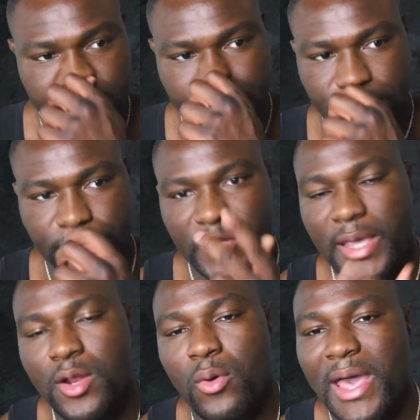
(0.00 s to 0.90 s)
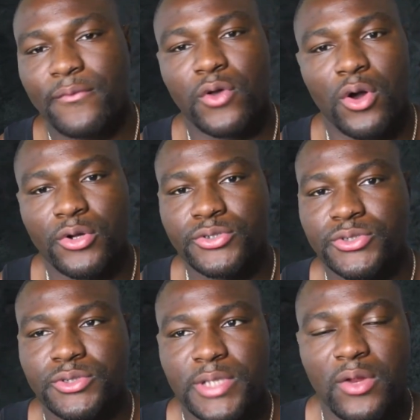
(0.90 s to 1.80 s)
They don't have
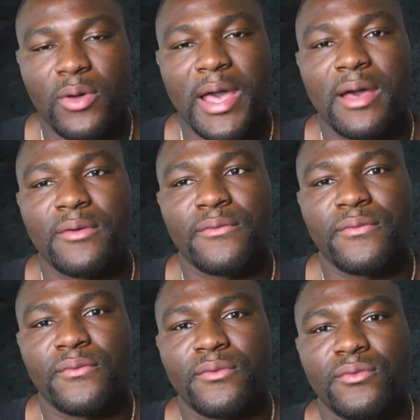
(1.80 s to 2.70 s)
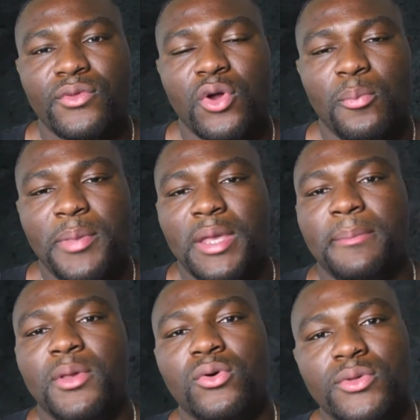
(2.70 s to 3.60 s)
cars. They don't have, big
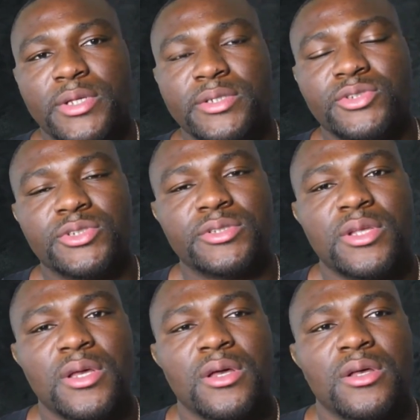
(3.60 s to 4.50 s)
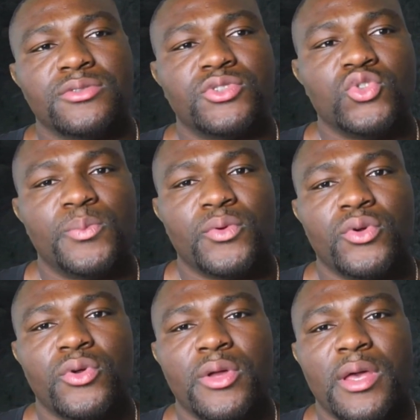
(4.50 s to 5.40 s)
buildings and
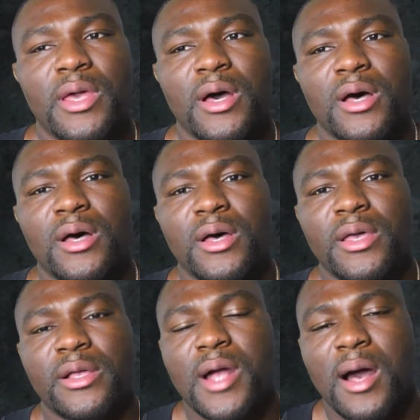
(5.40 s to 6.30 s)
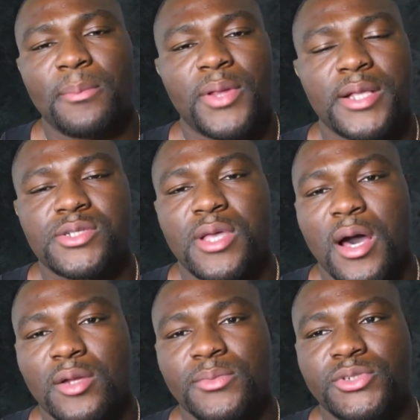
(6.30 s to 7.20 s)
super complex
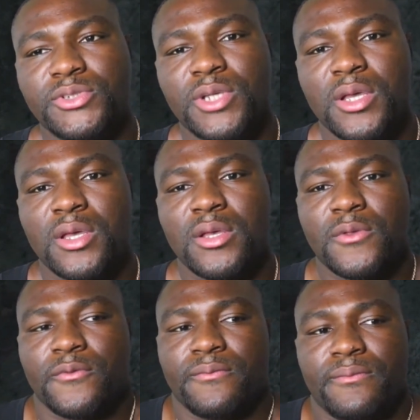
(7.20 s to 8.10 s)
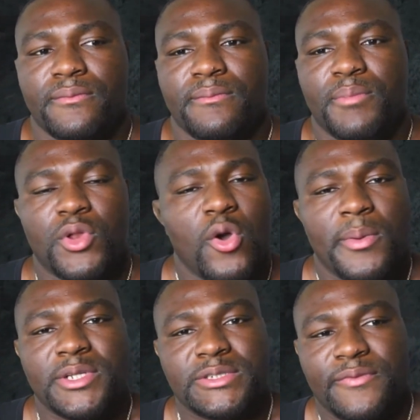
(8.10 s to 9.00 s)
economies, but
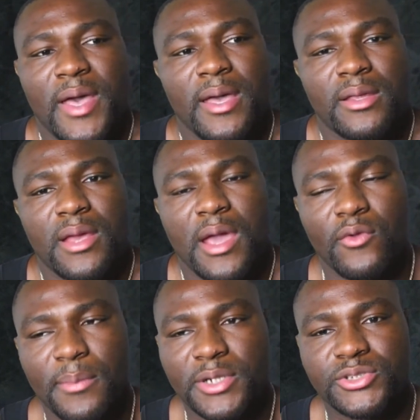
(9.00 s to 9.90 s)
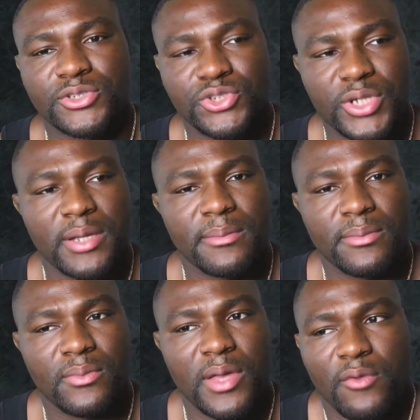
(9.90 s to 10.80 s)
nobody's fat. Everybody's in shape.
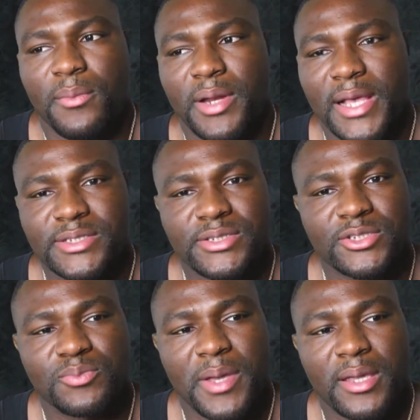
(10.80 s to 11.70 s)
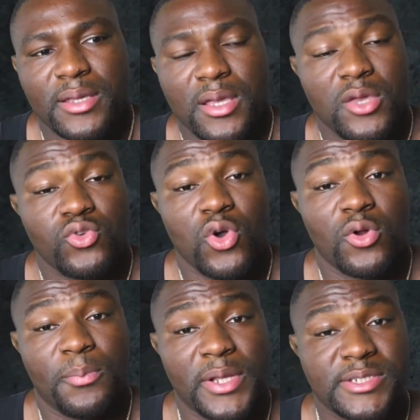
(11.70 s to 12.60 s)
Everybody has a six pack. You go to
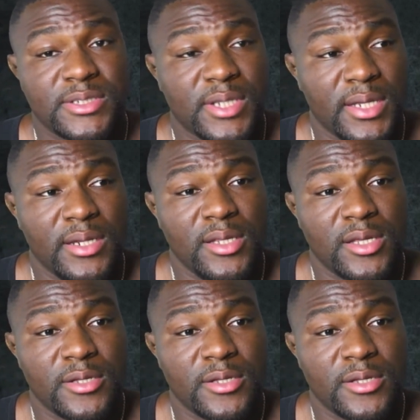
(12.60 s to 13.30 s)
places in India